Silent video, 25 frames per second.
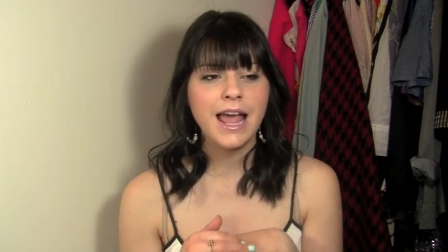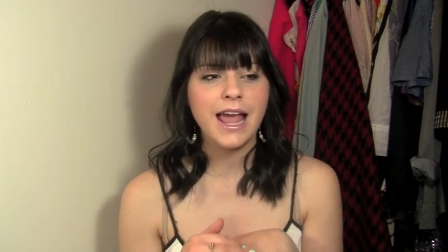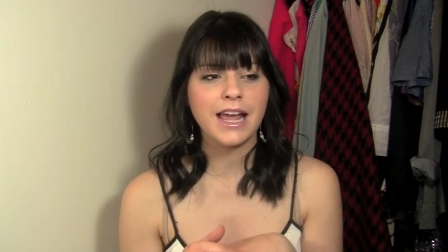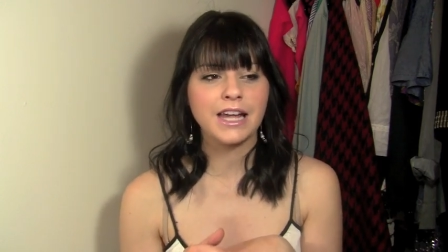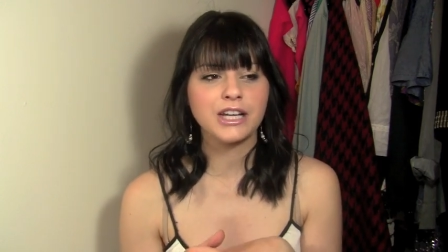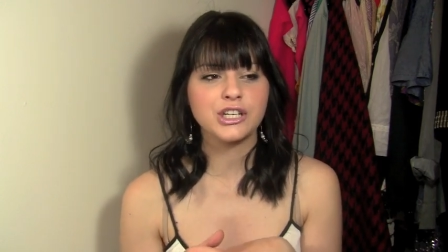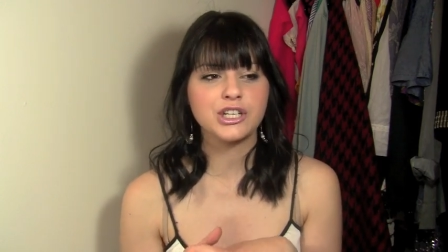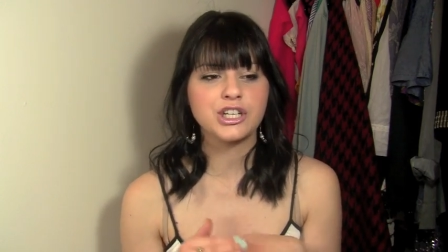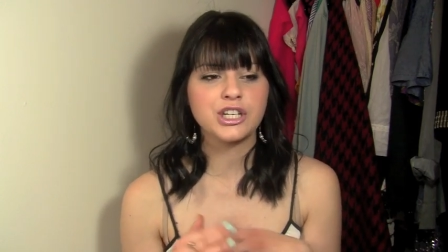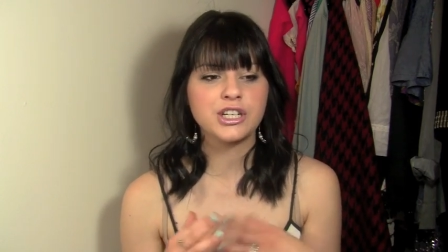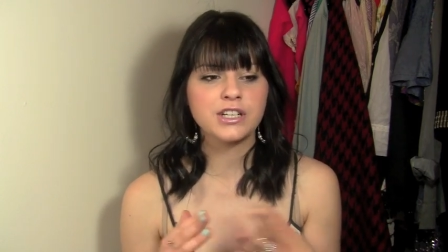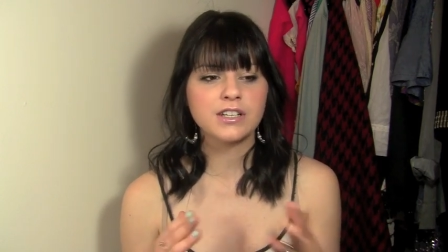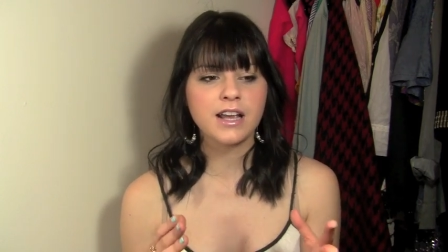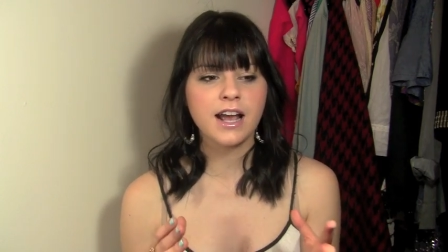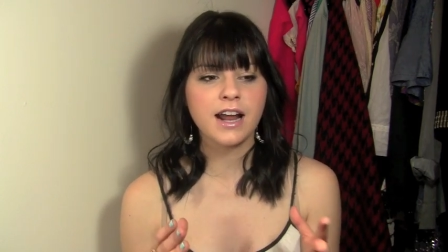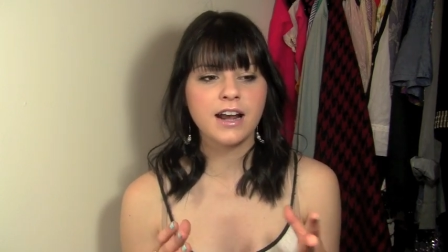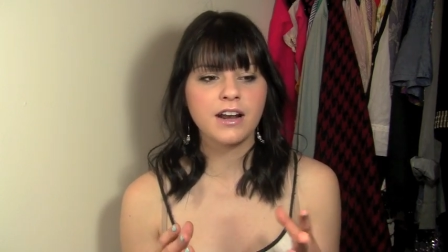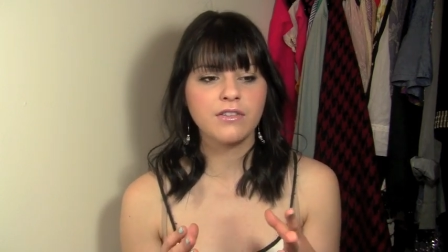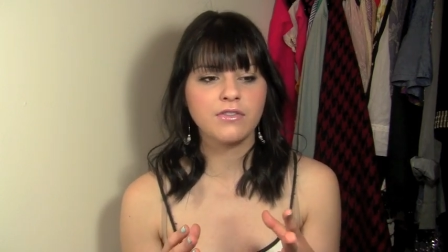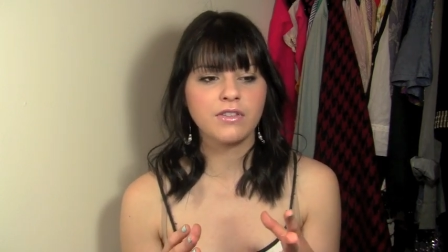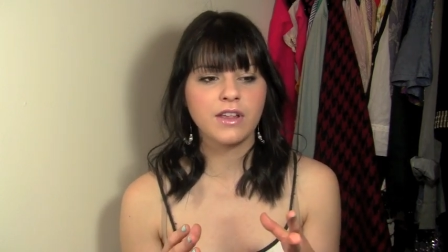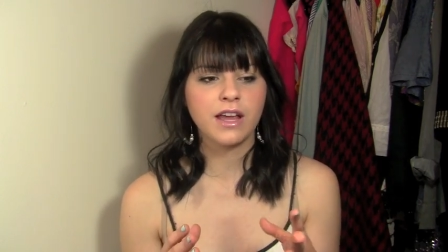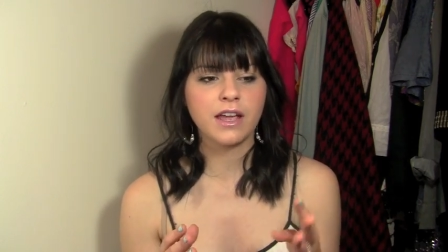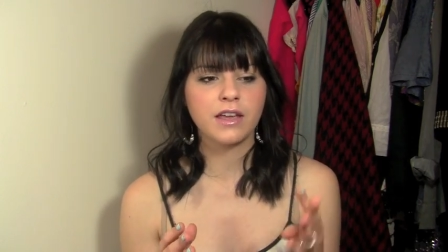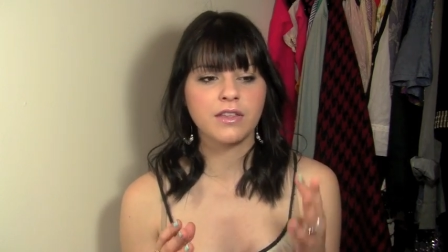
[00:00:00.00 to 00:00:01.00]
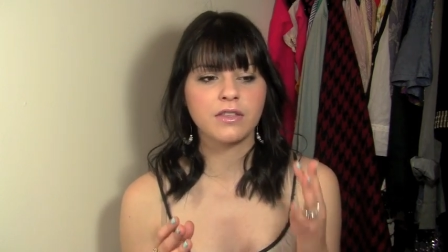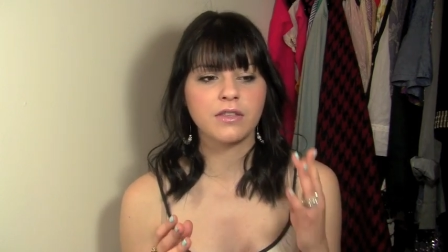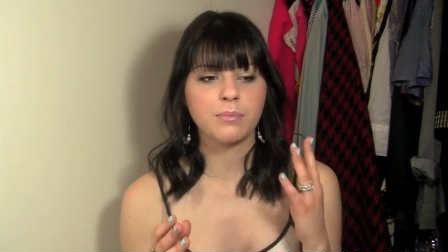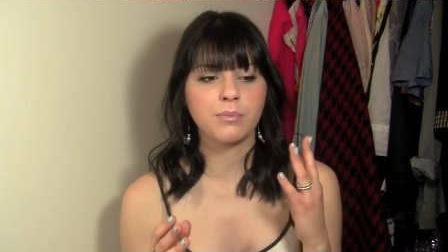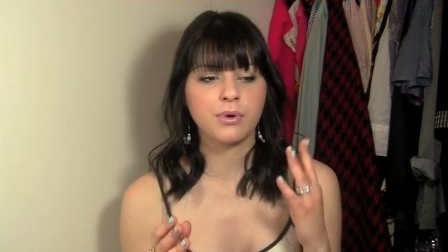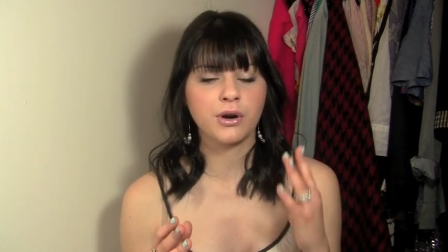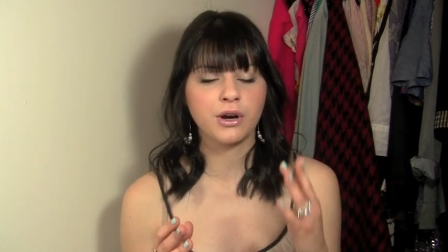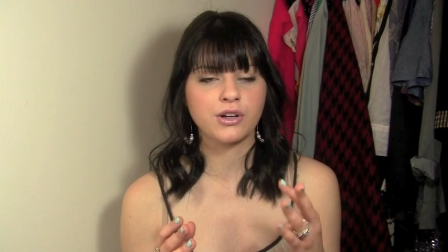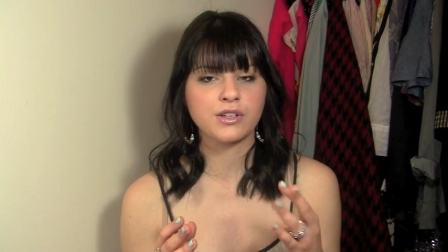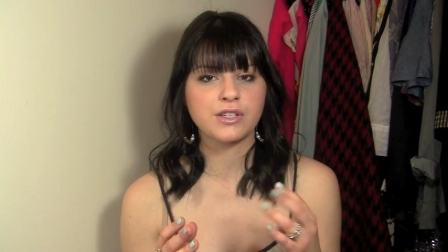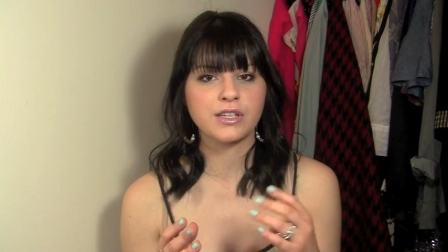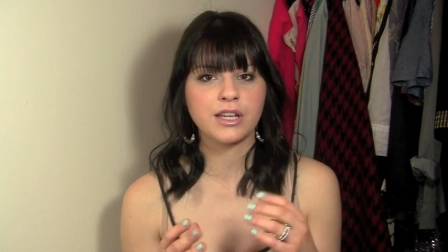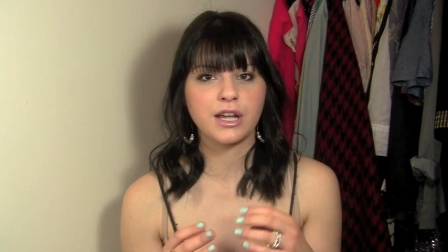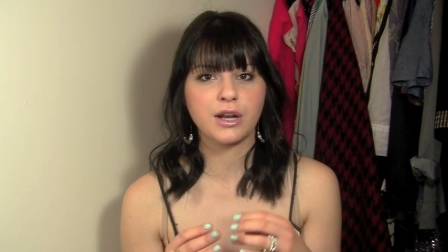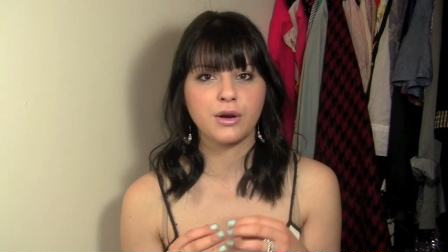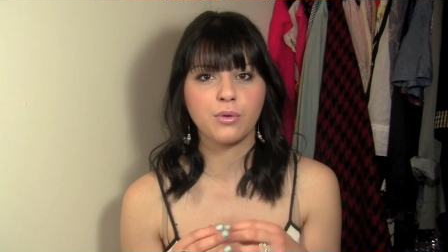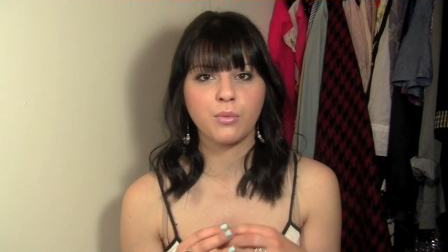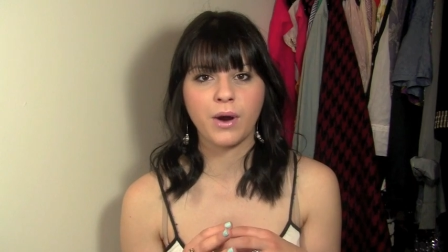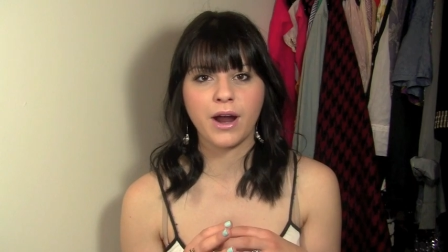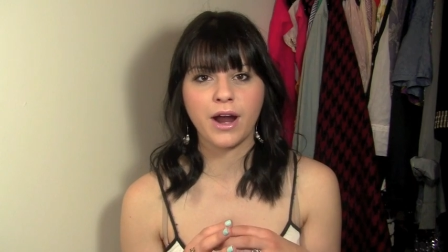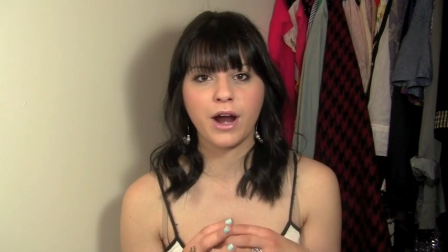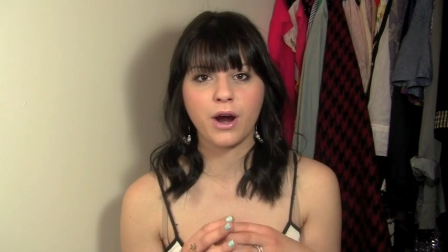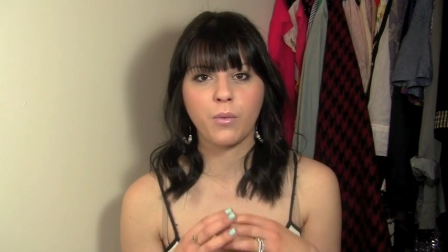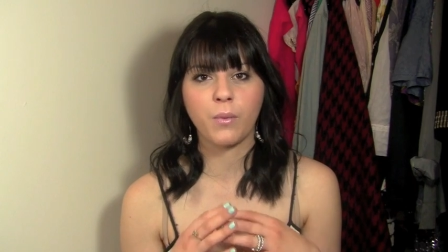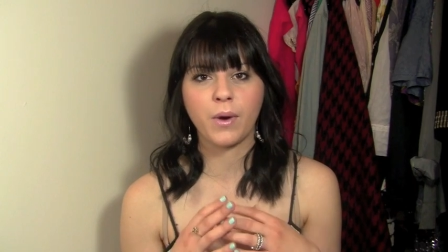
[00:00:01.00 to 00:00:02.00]
and she's kind of like the person
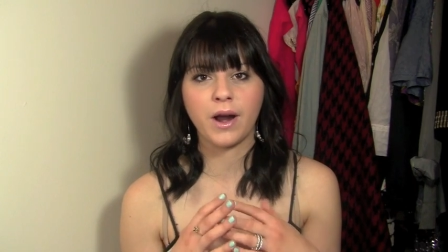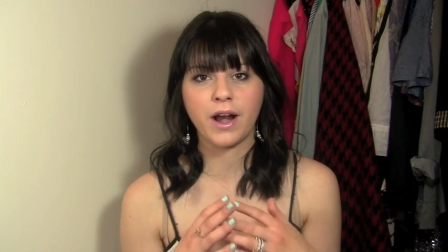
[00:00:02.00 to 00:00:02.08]
where